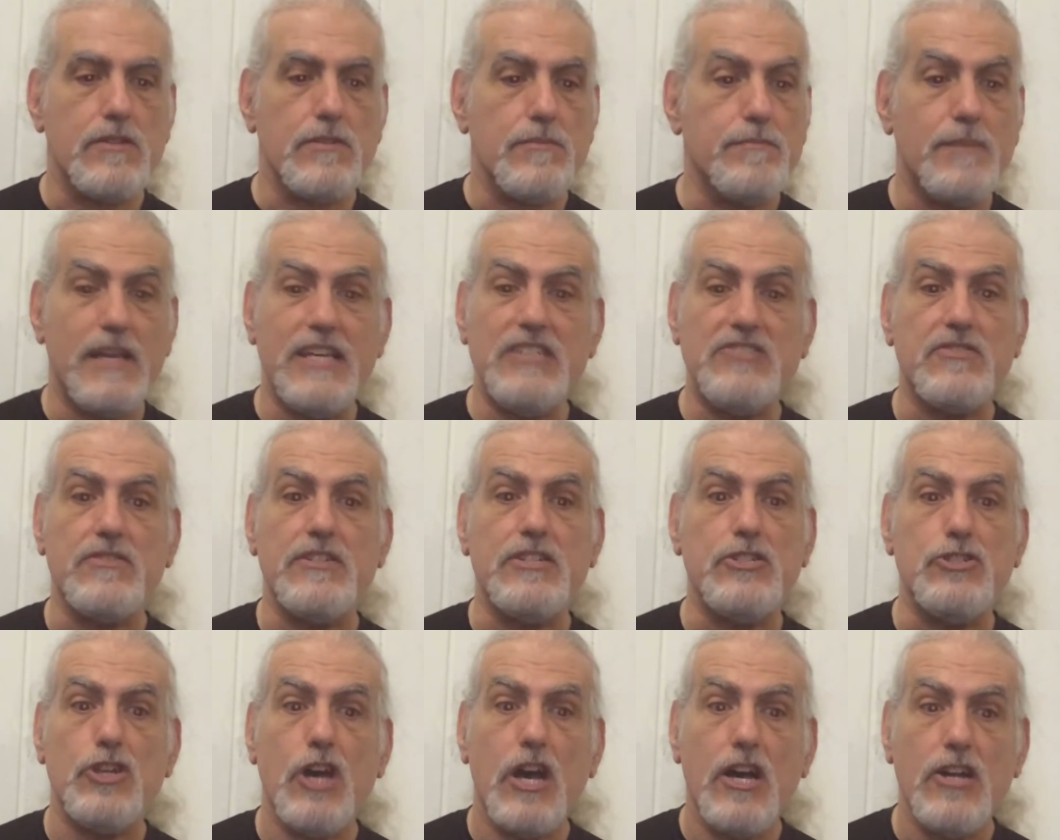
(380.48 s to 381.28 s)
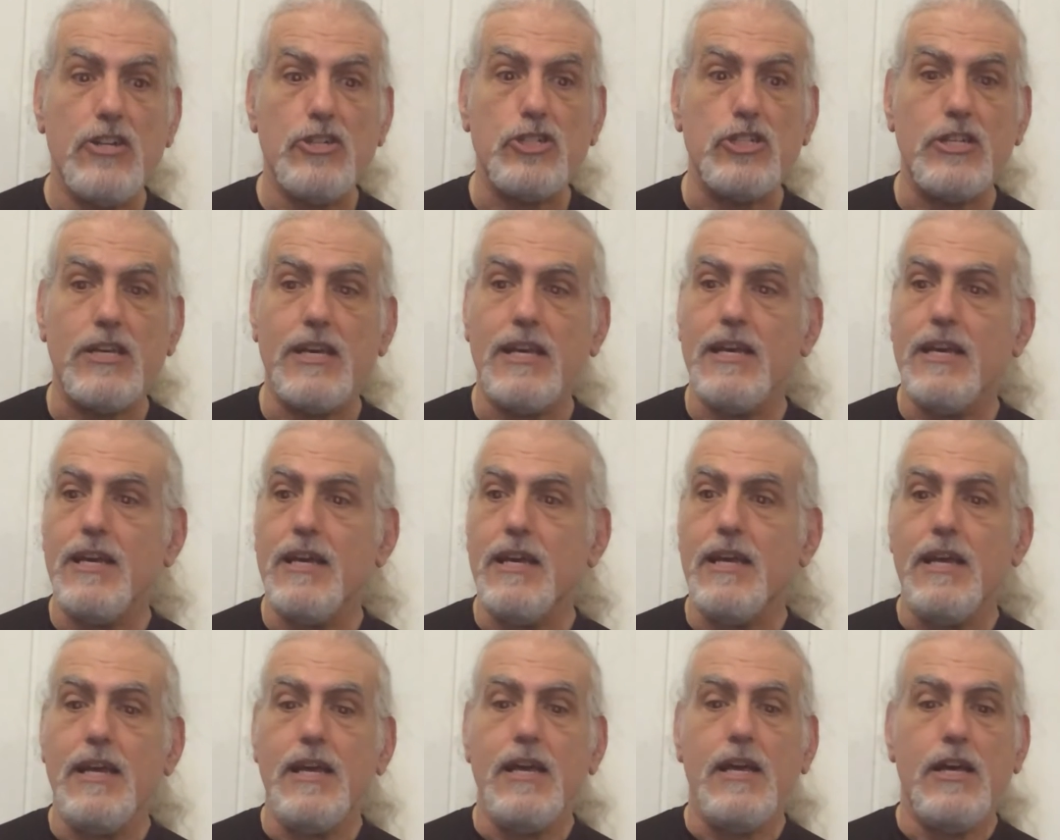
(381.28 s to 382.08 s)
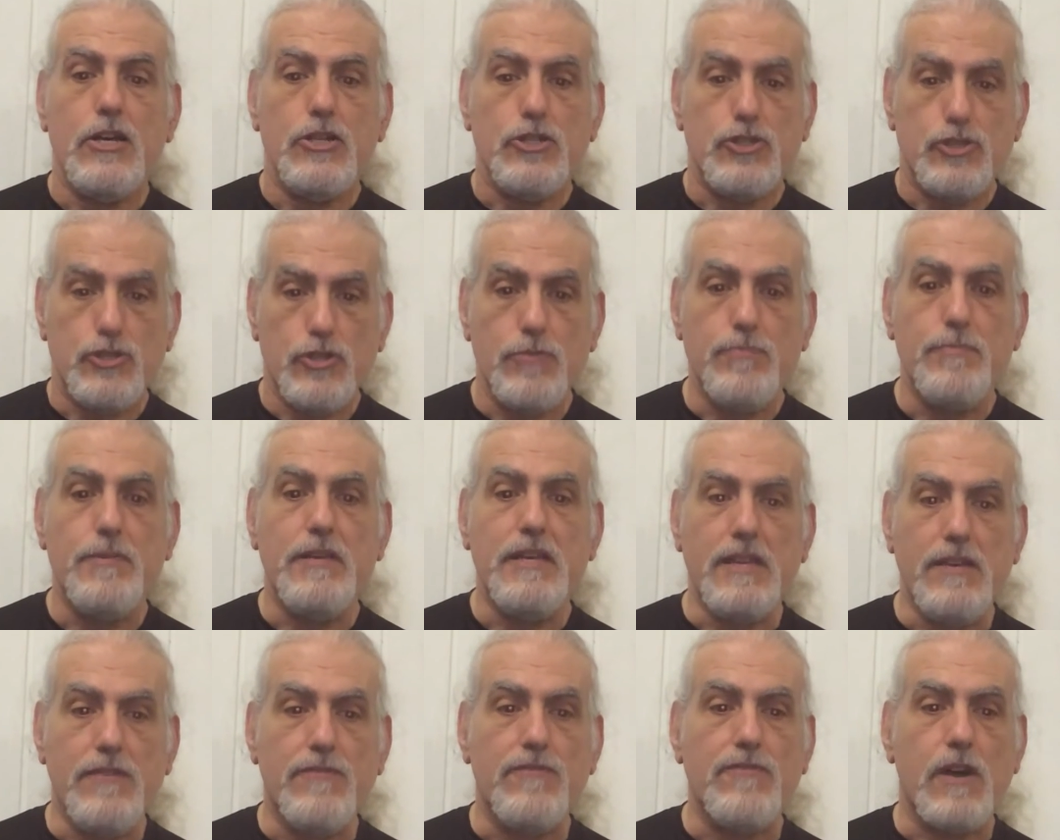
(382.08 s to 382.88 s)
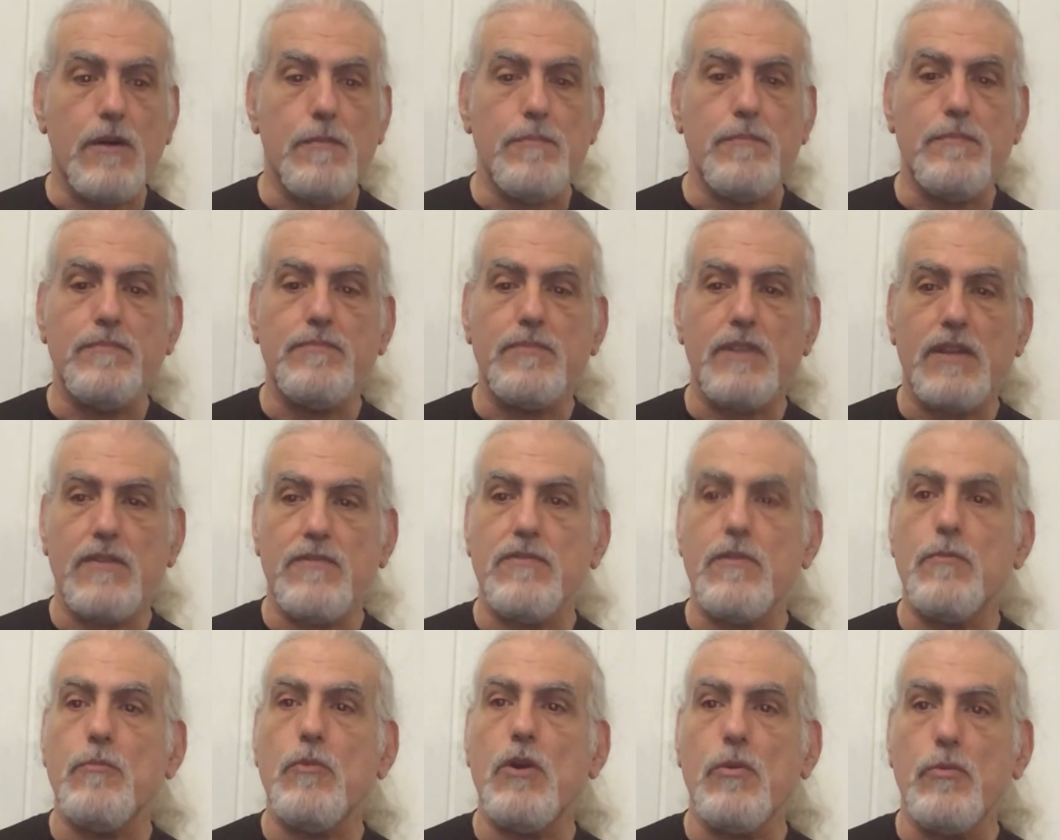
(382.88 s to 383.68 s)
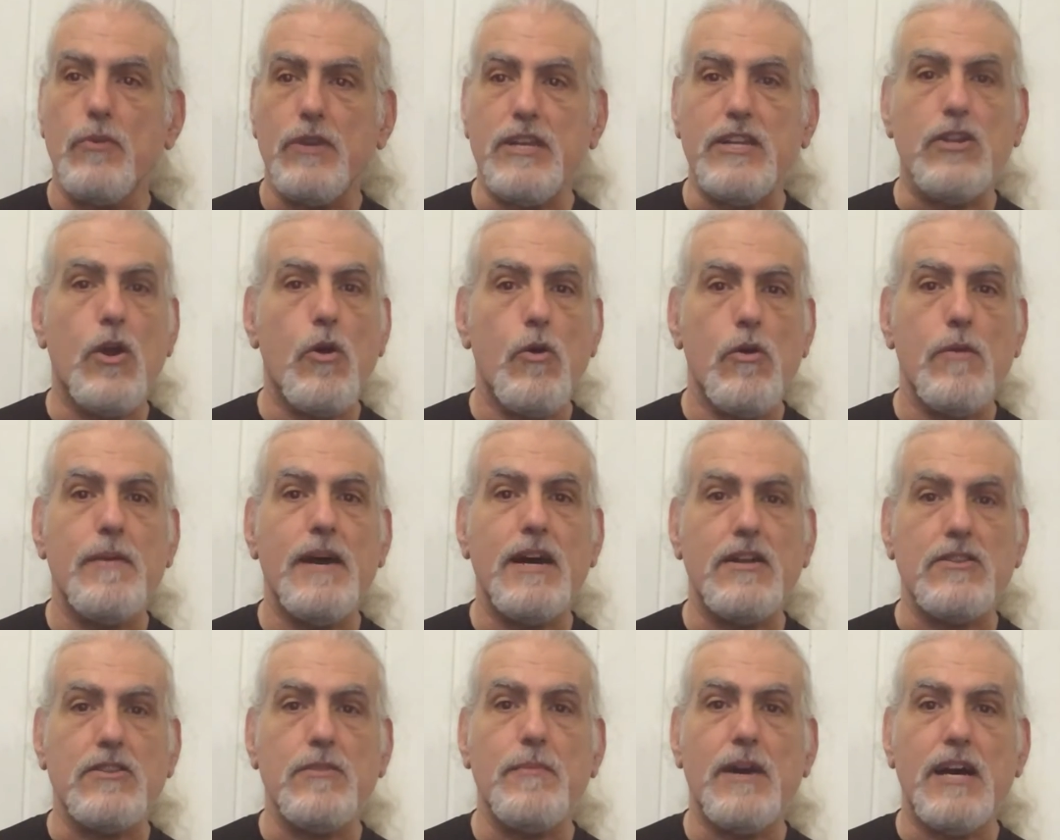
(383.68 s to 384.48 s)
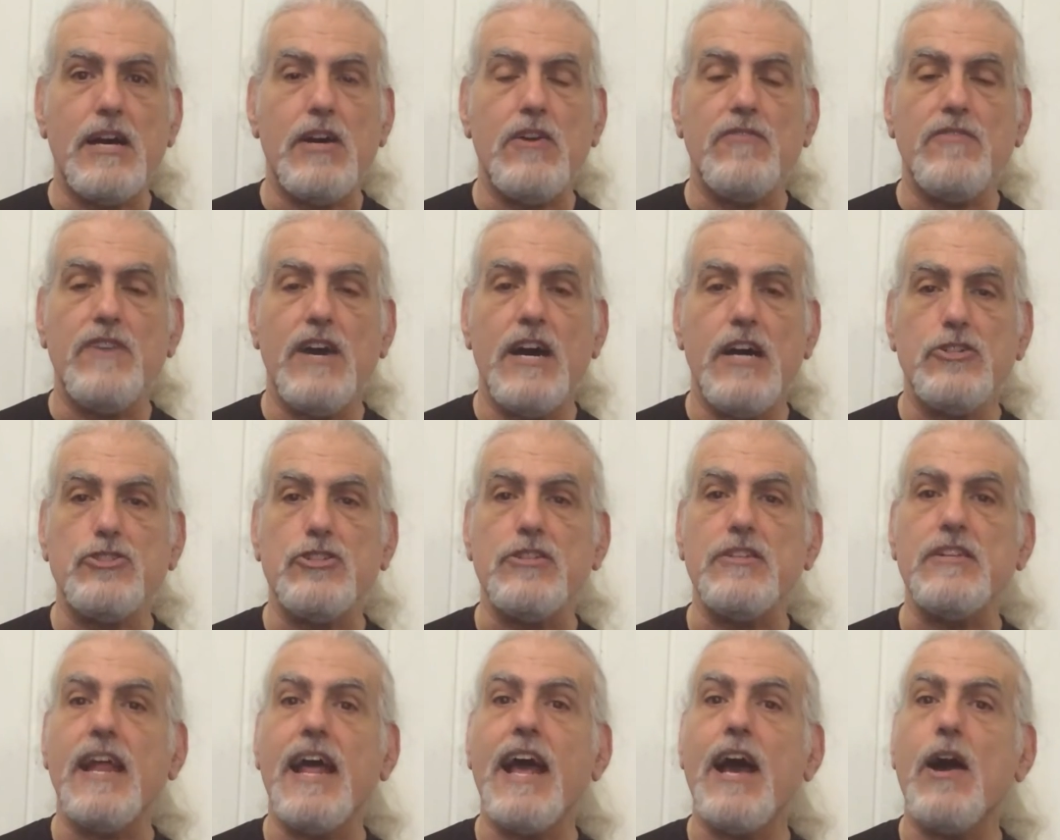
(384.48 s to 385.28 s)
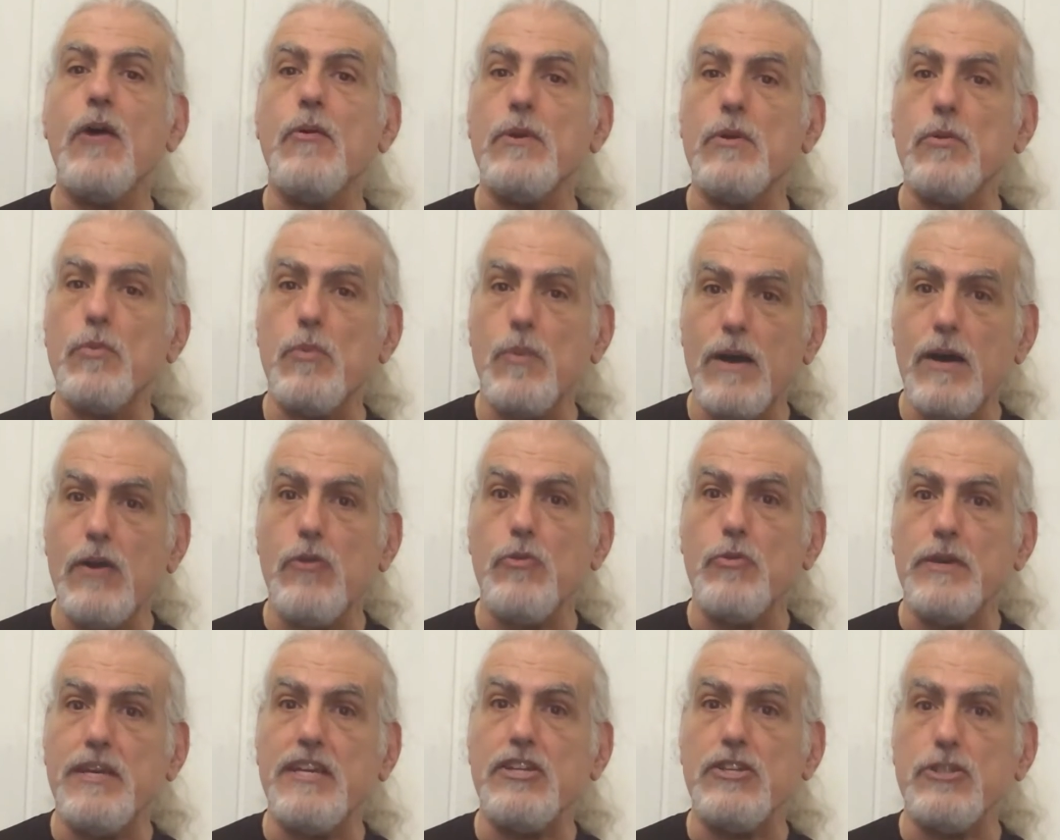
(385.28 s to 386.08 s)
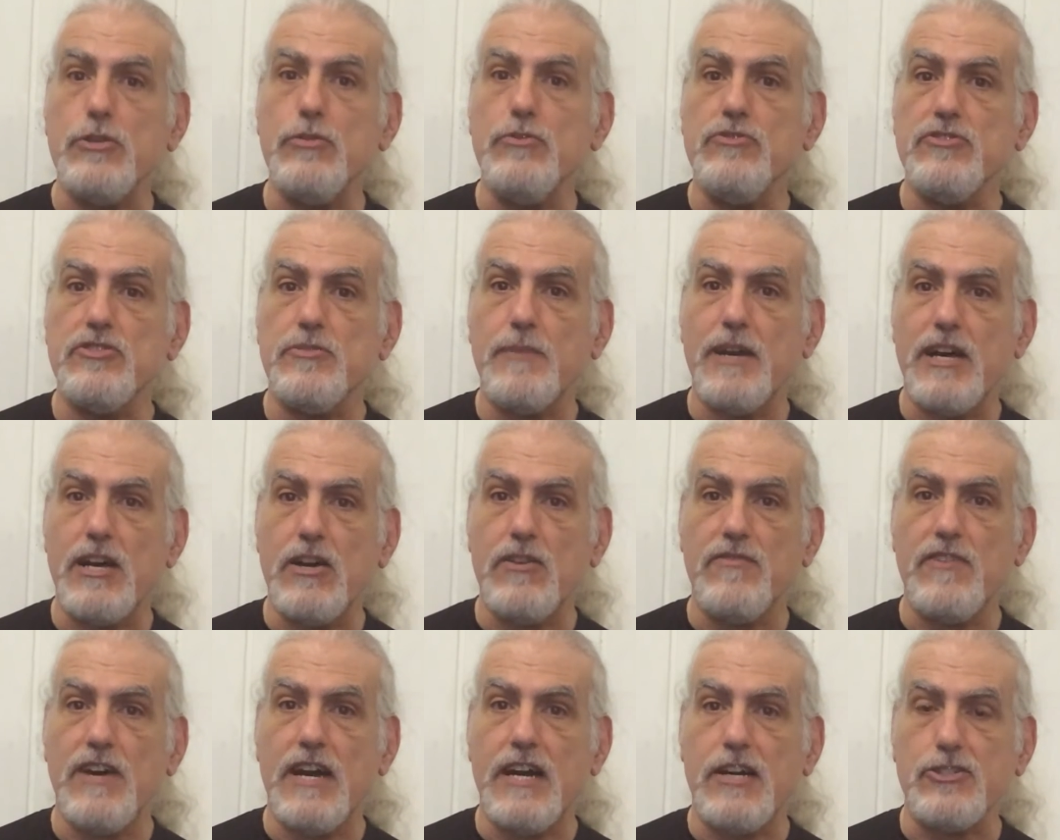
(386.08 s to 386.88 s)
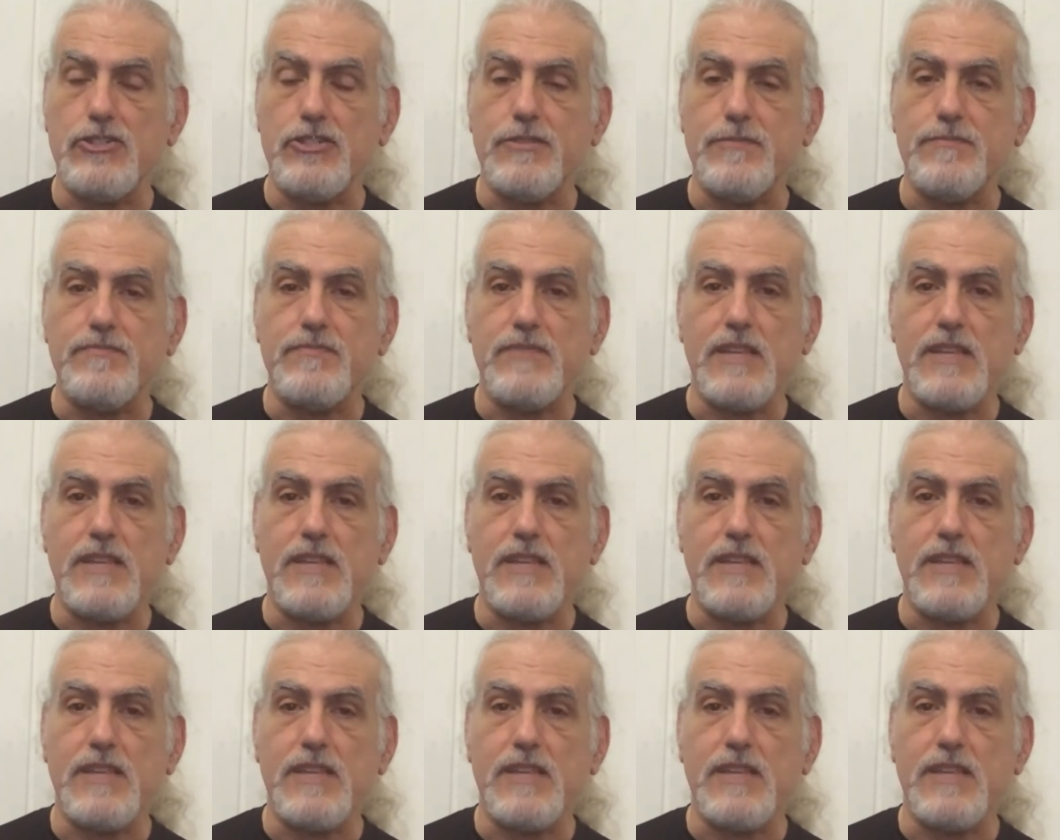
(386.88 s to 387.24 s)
basically judged should be from what we know about the myofascia and how well we can use the myofascia.